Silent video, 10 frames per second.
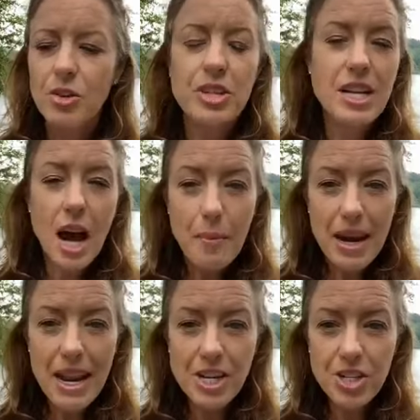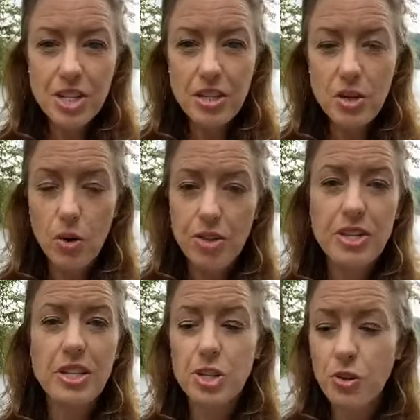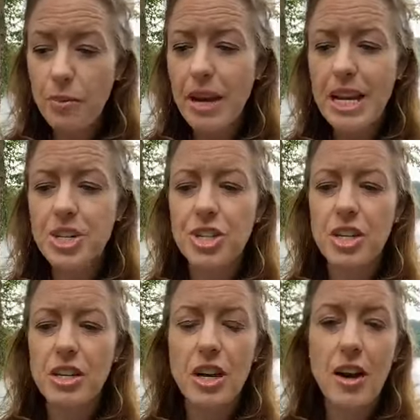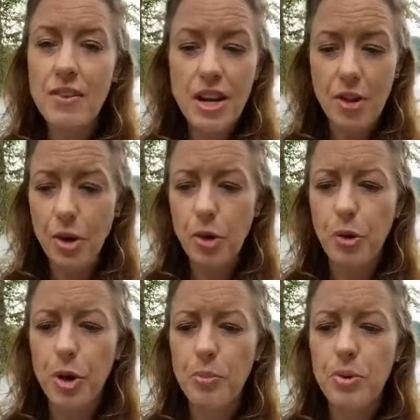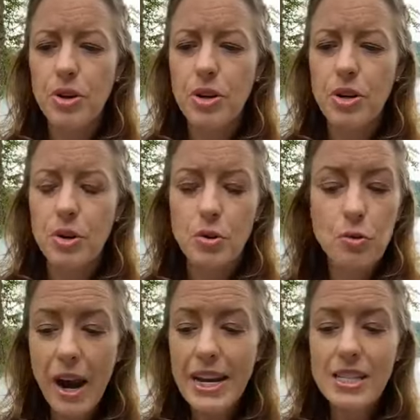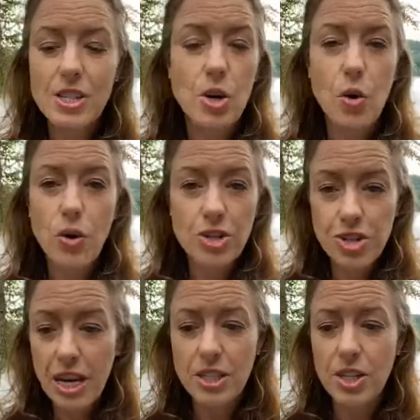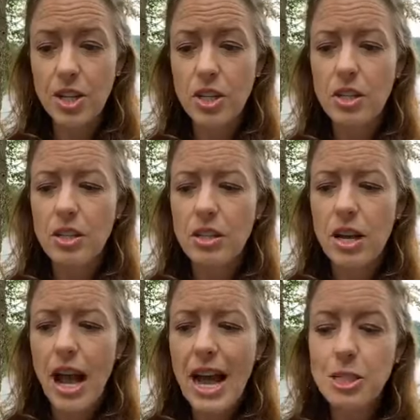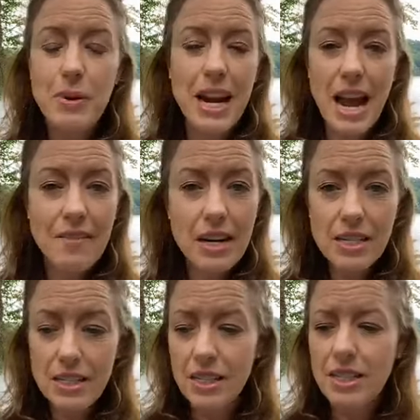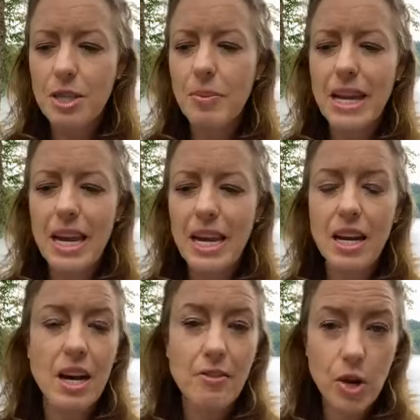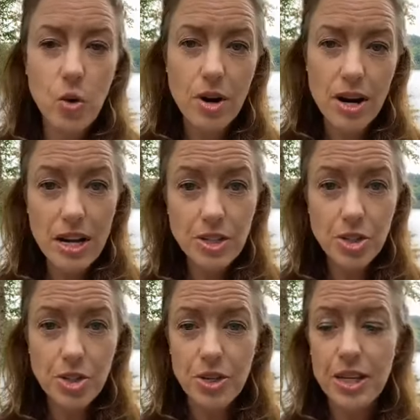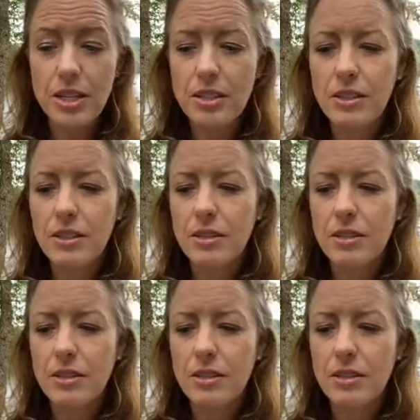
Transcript: So the domination or the discrimination of another group, race, or gender has been evident since the beginning of recorded history.